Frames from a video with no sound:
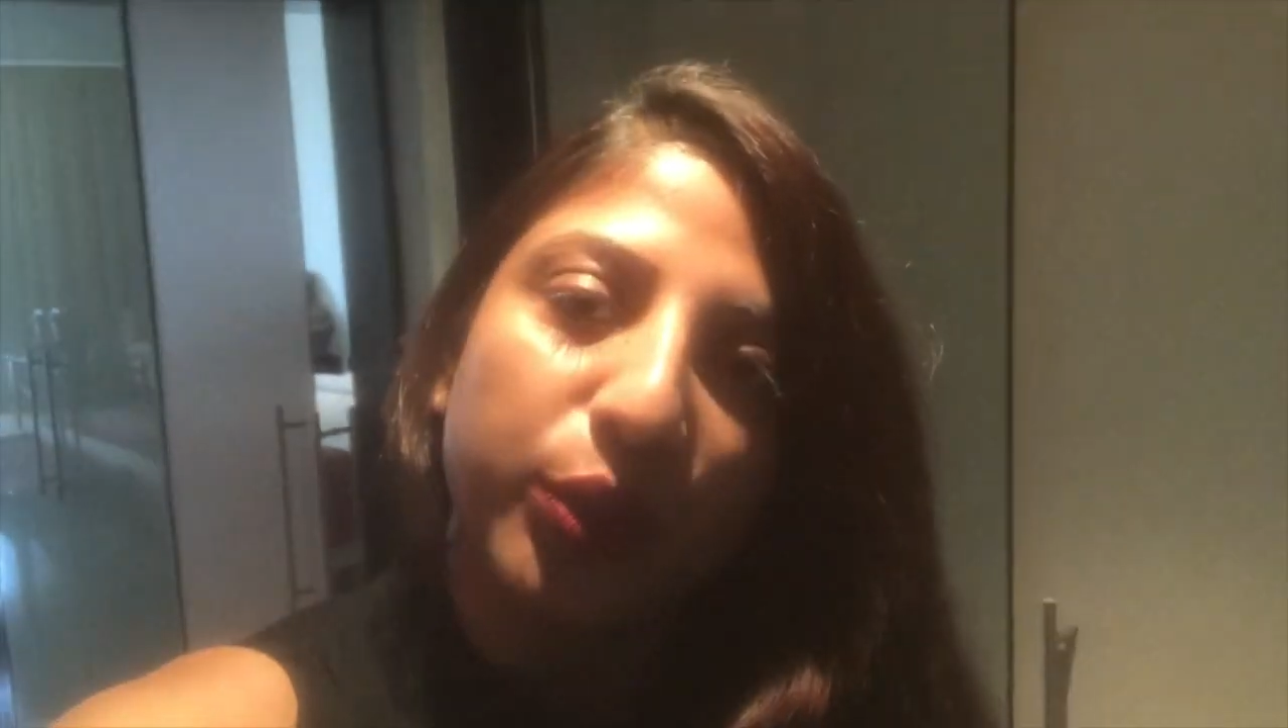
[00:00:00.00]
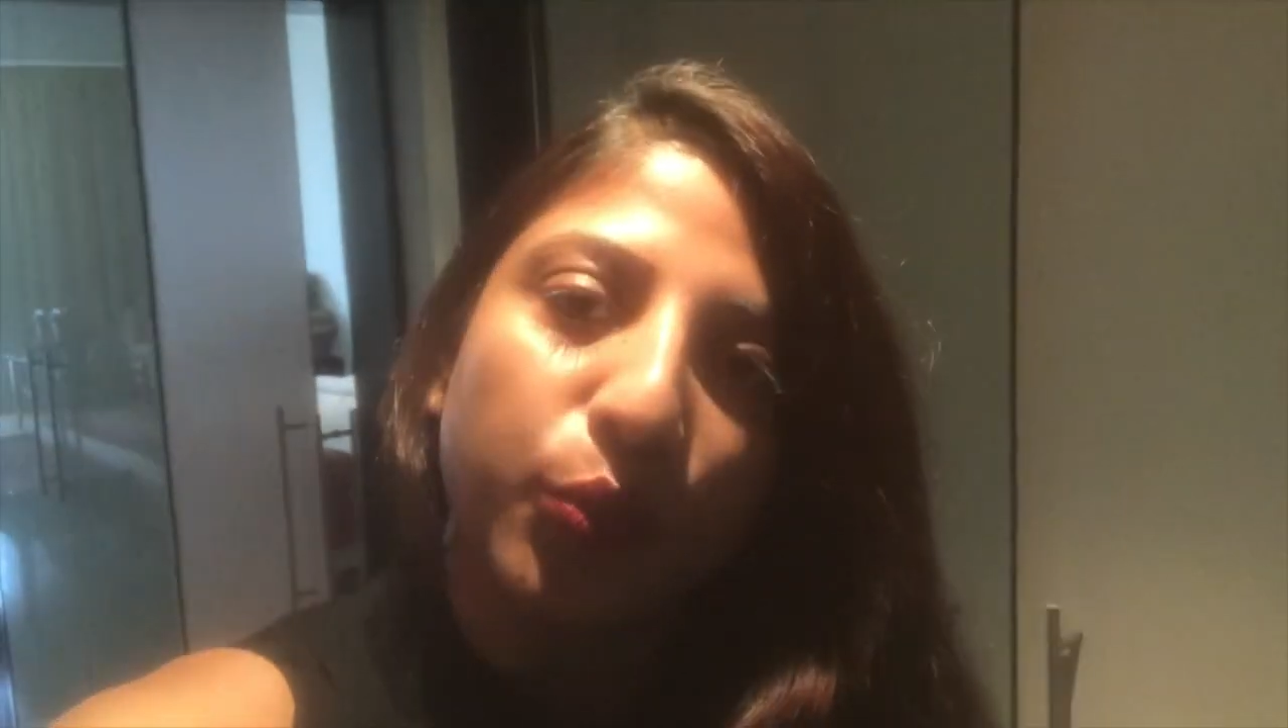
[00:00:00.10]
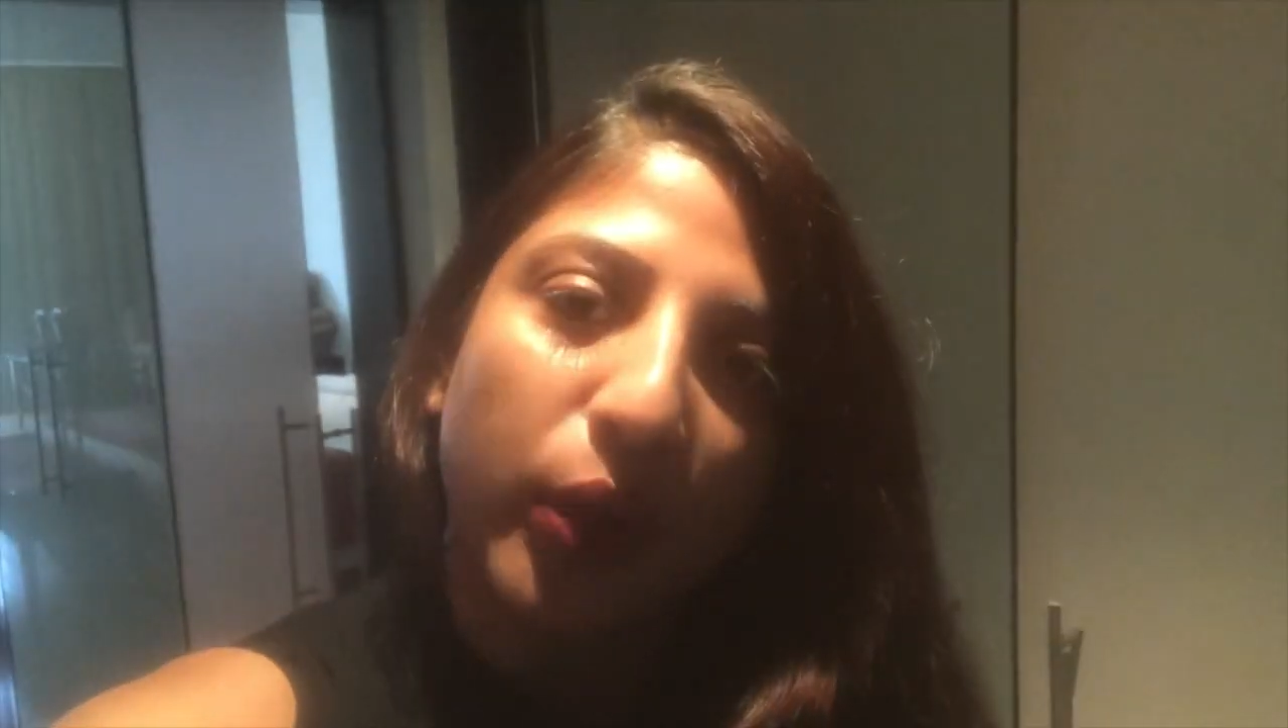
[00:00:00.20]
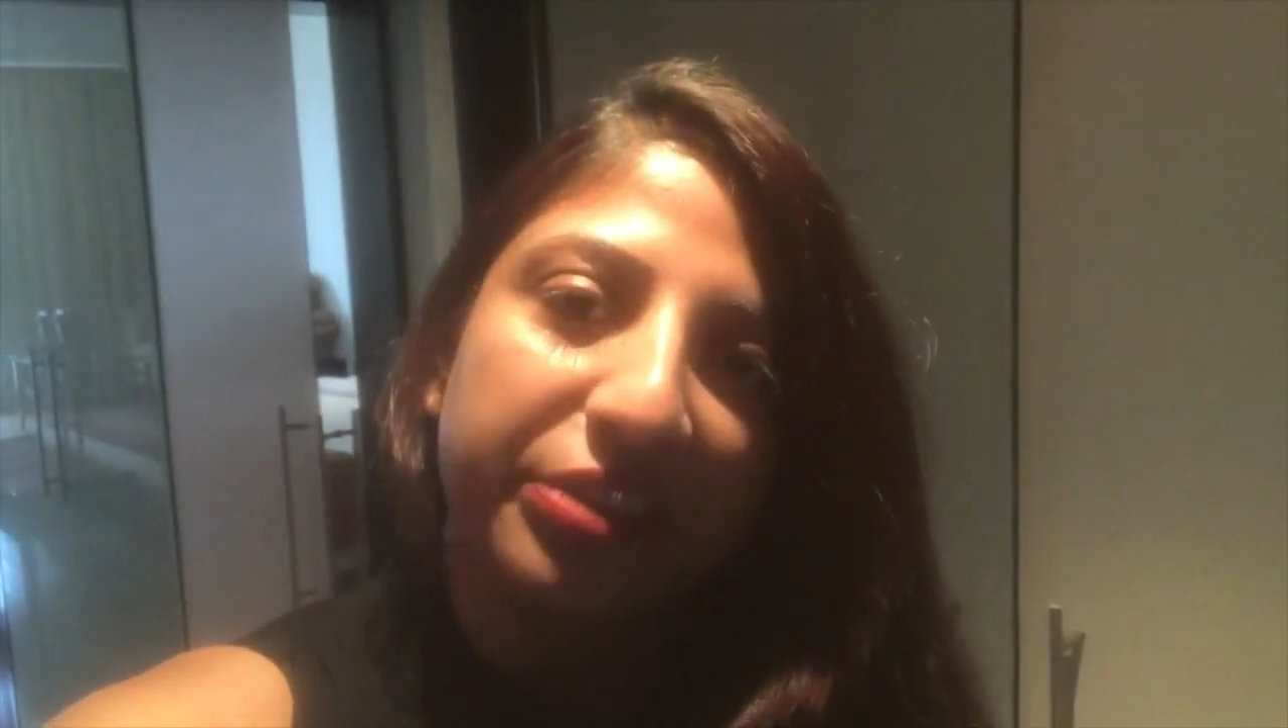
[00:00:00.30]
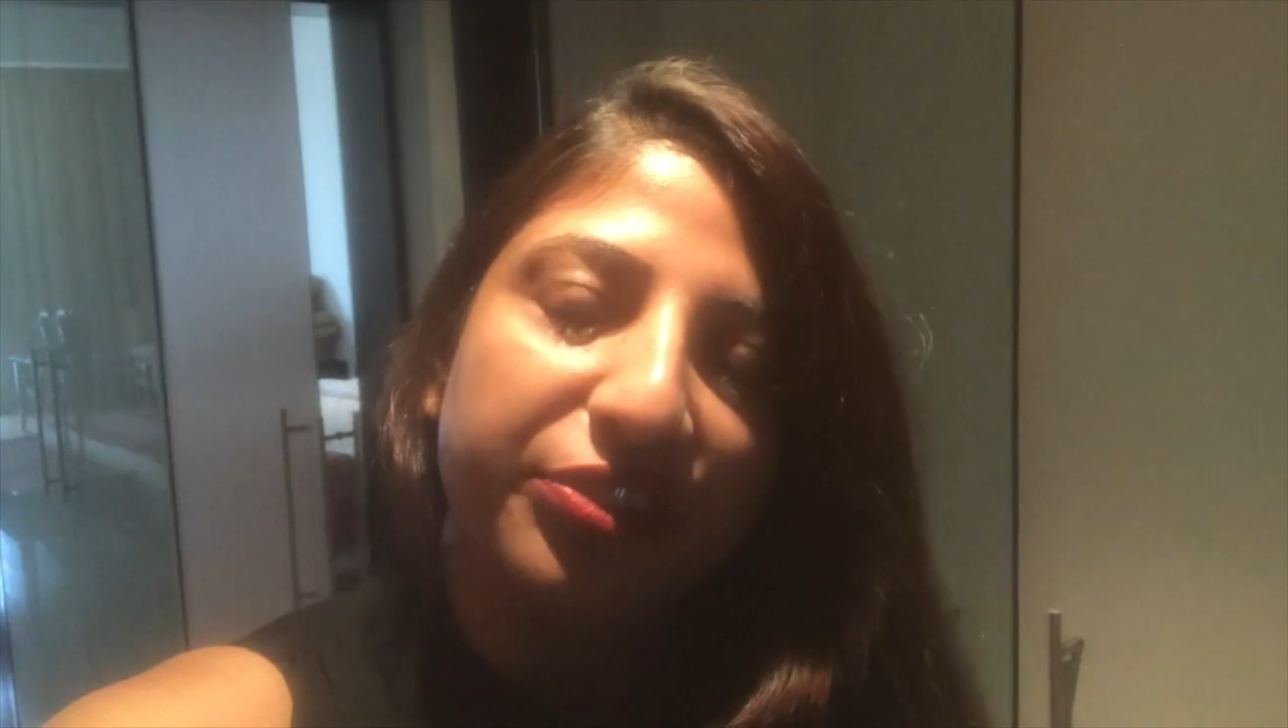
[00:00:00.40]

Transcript: with one